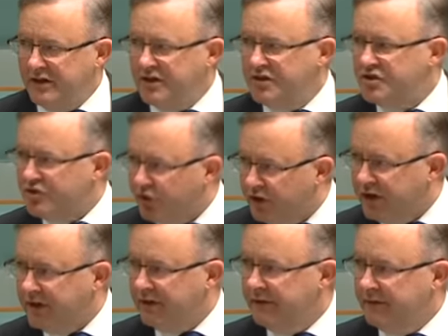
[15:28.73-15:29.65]

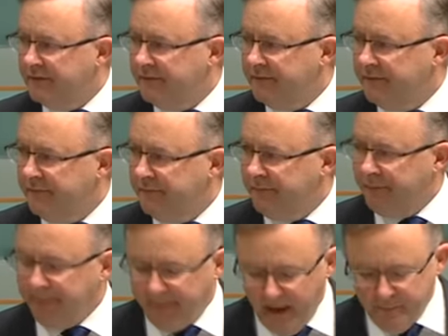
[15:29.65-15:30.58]
destroying
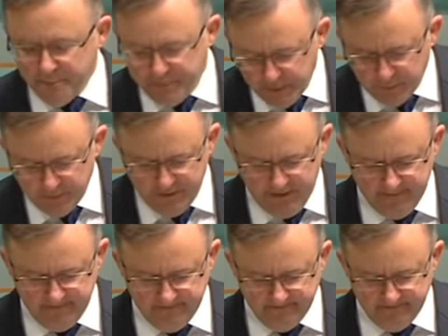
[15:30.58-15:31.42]
than building.